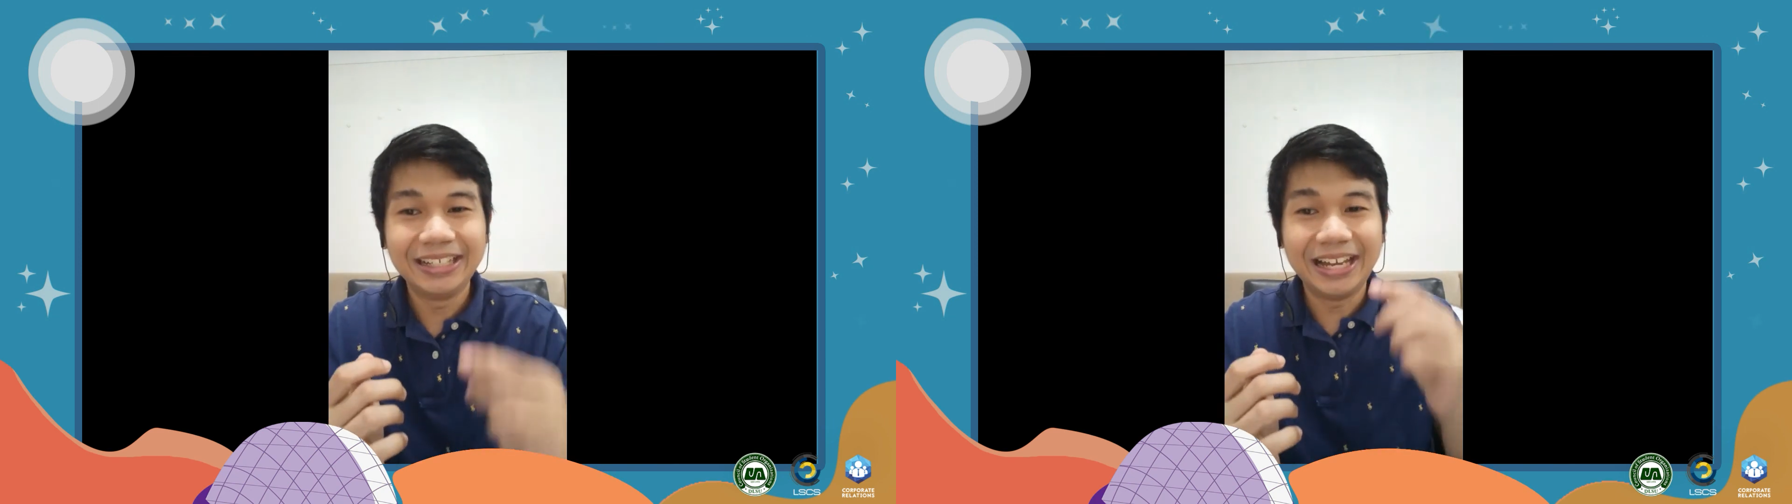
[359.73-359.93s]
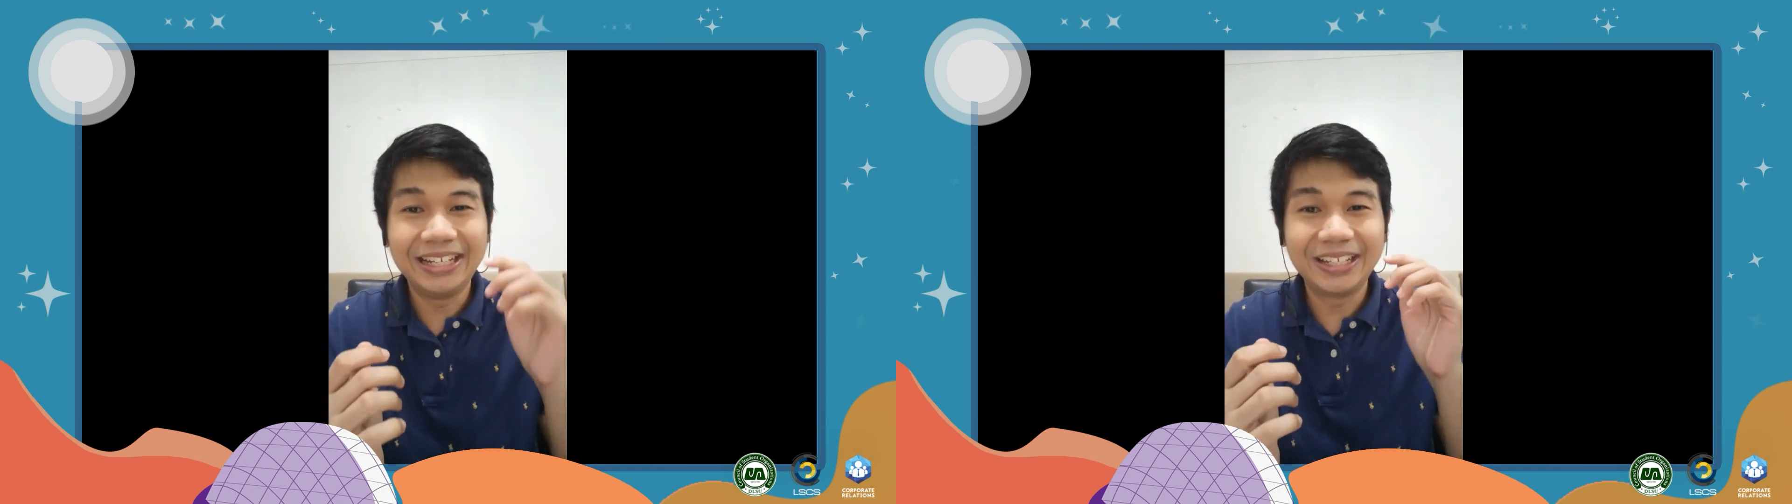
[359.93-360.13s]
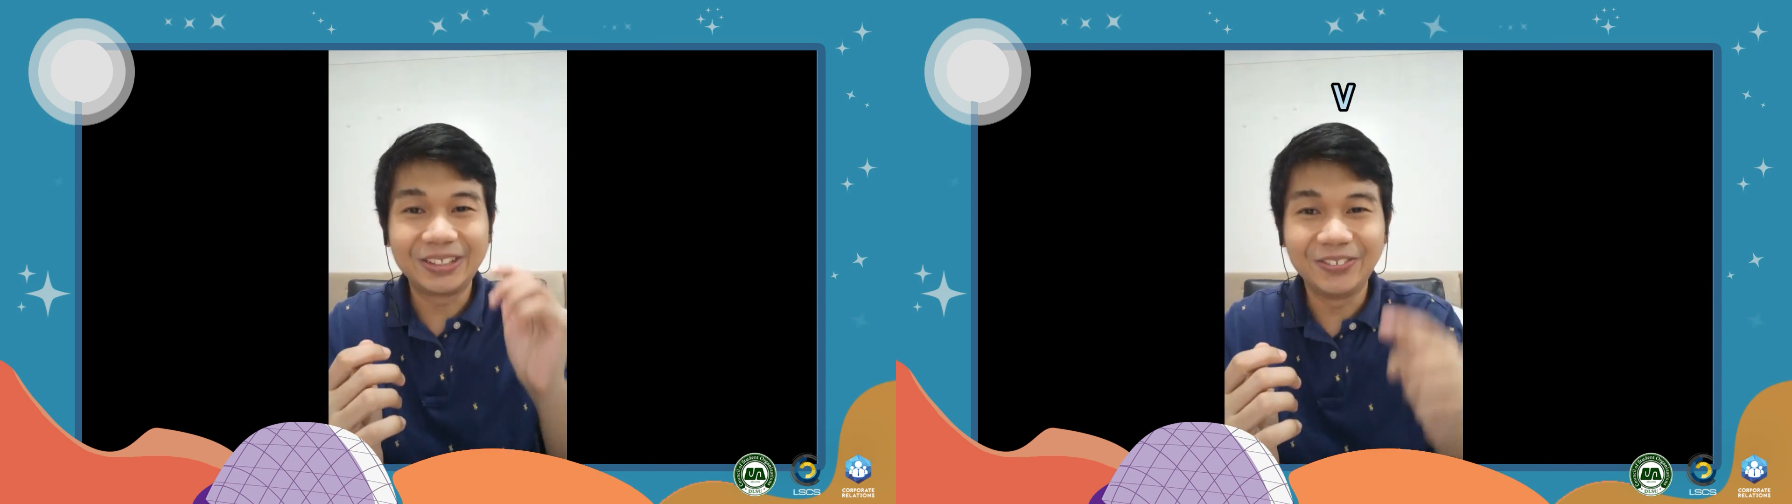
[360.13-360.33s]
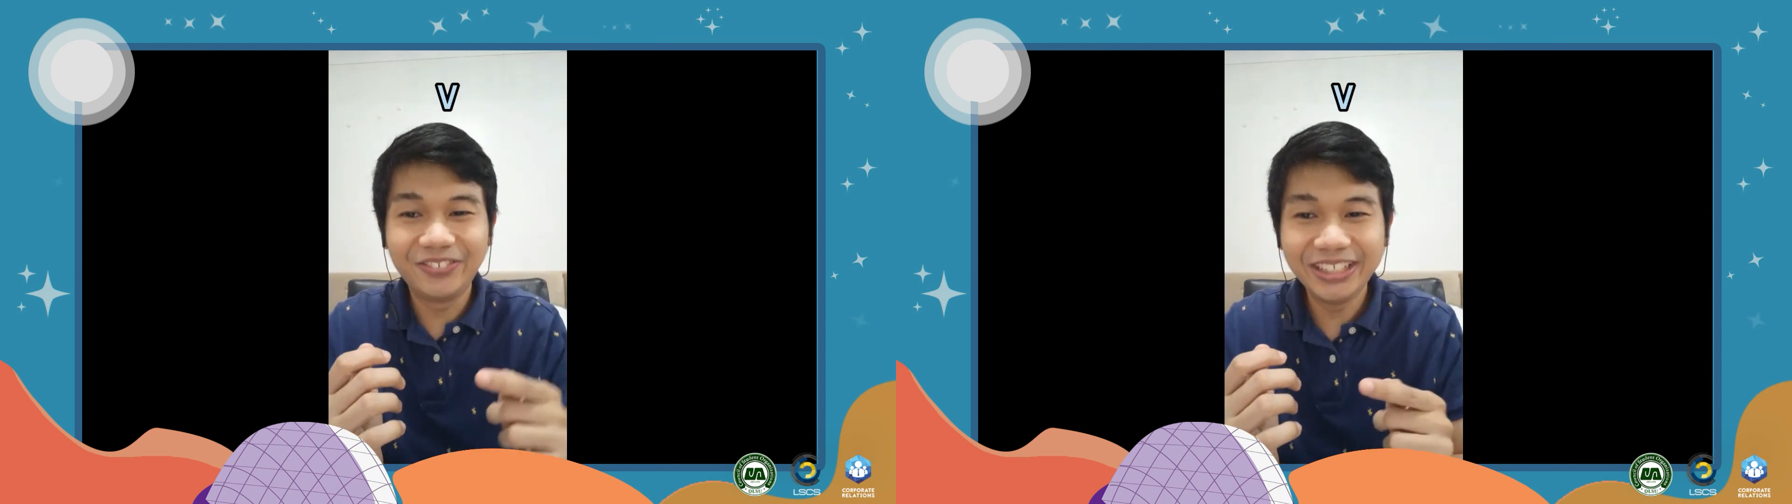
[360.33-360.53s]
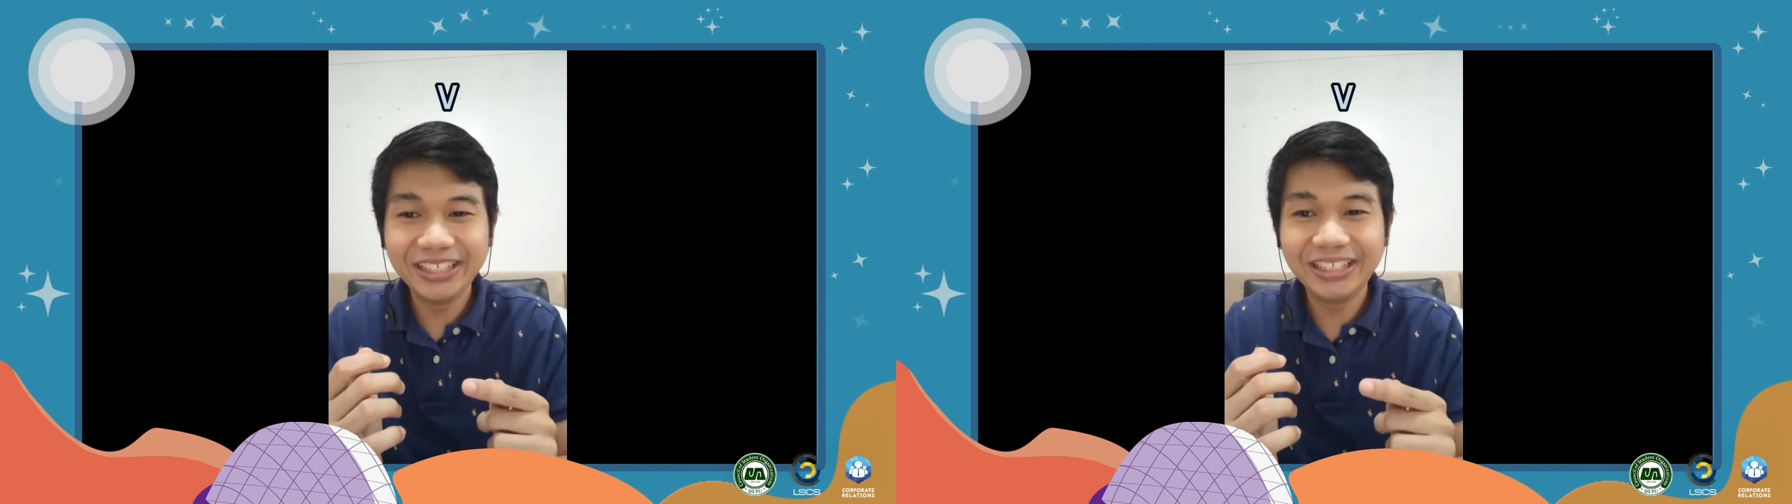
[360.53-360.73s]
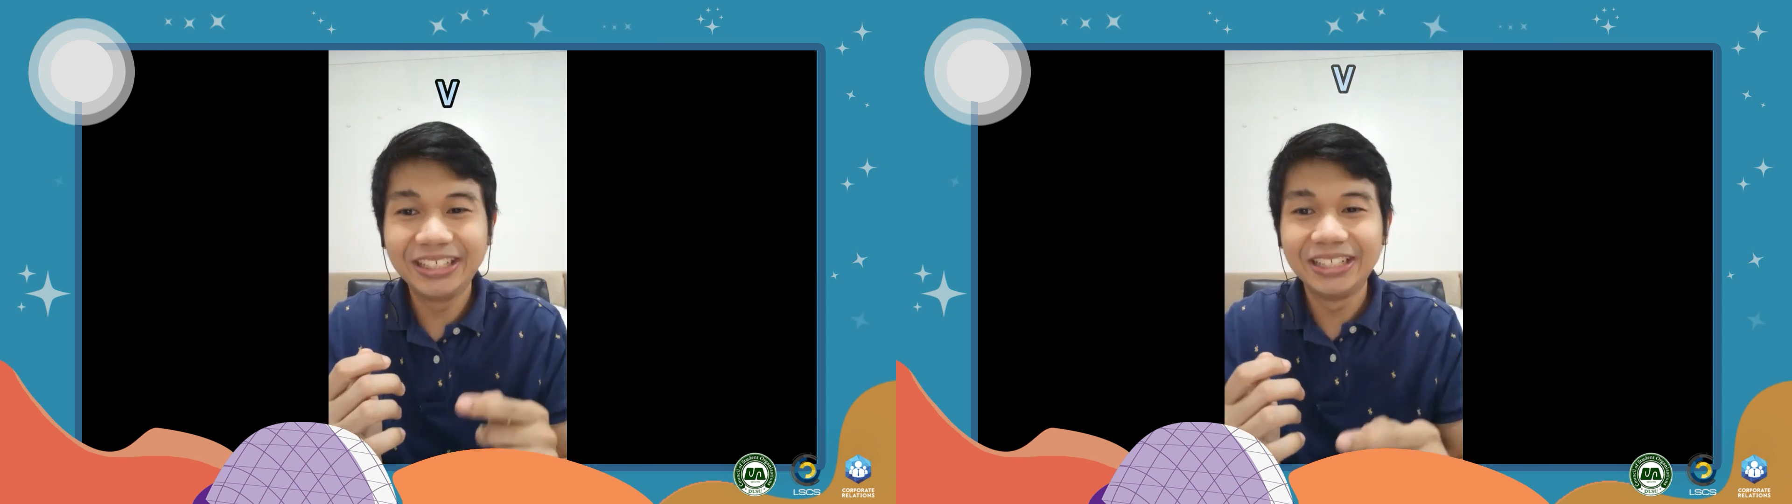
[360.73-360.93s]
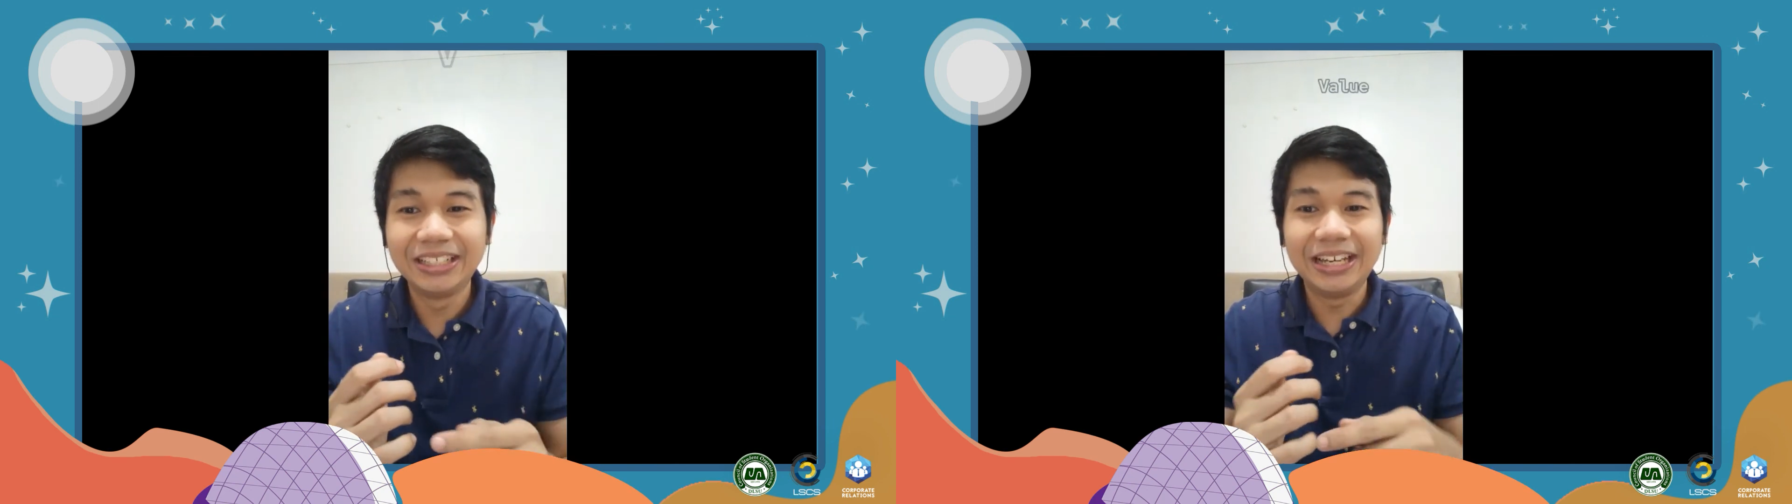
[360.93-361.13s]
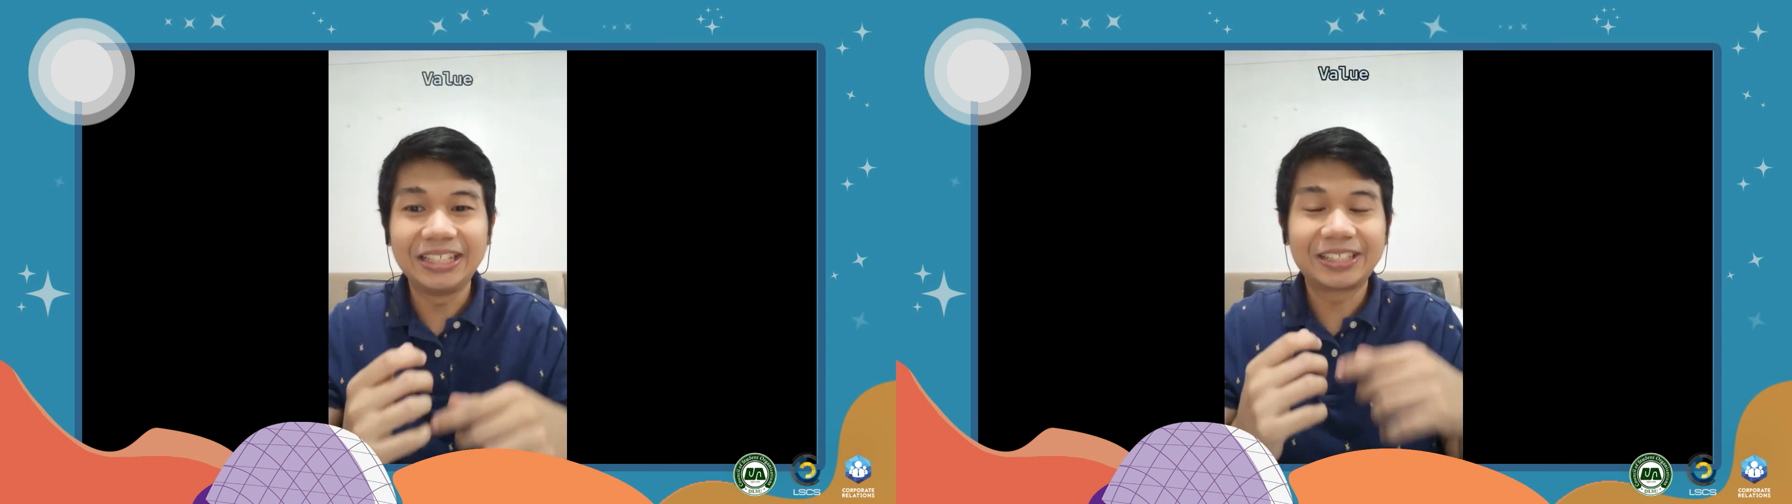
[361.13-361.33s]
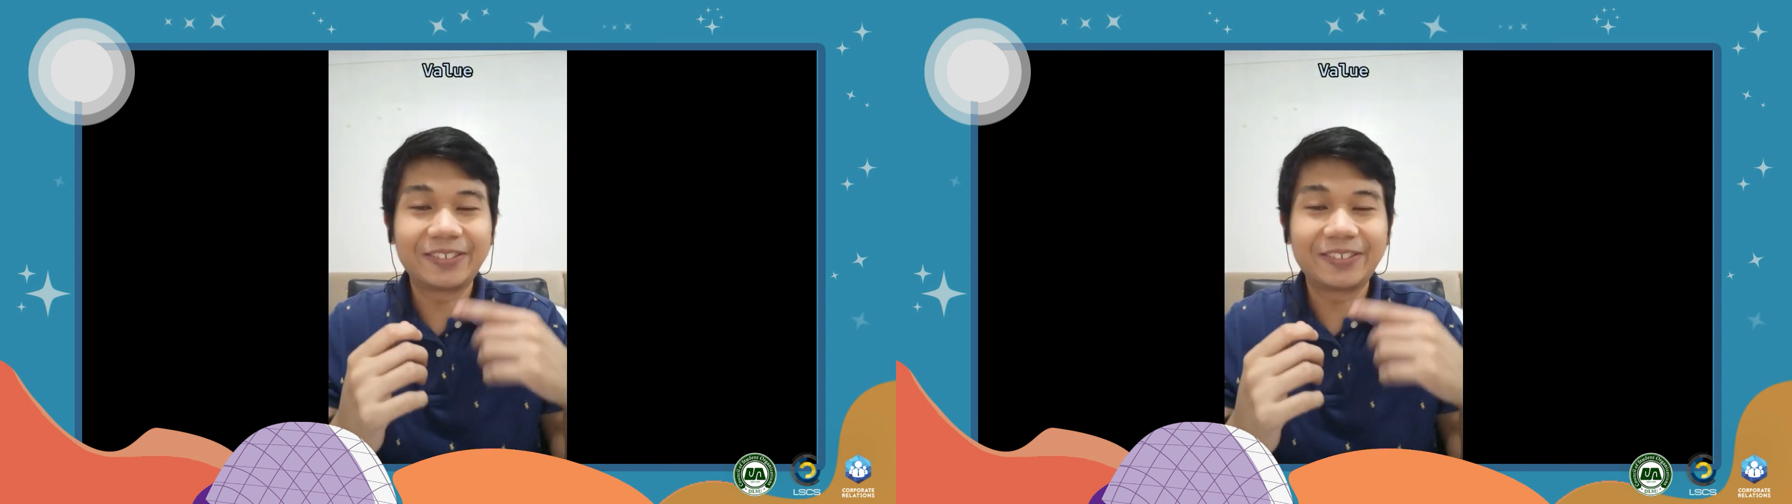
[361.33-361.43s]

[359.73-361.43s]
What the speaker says: And letter V is